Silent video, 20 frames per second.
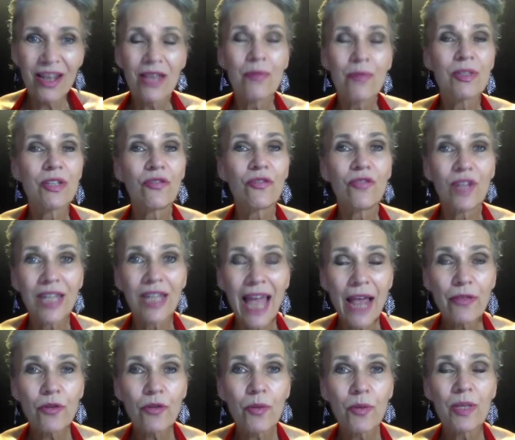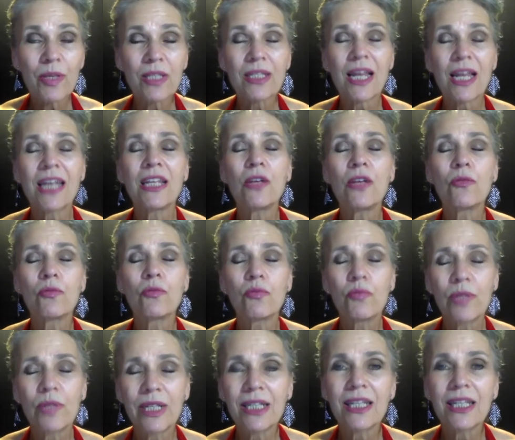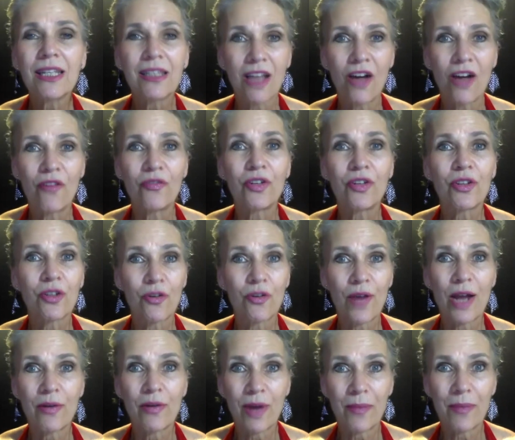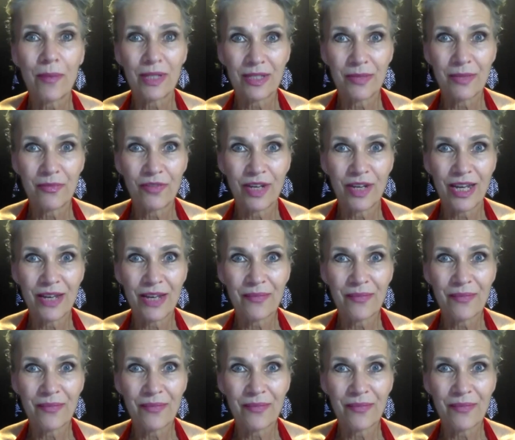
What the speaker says: he was a philanthropist, and he really loved the Grand Rapids Symphony.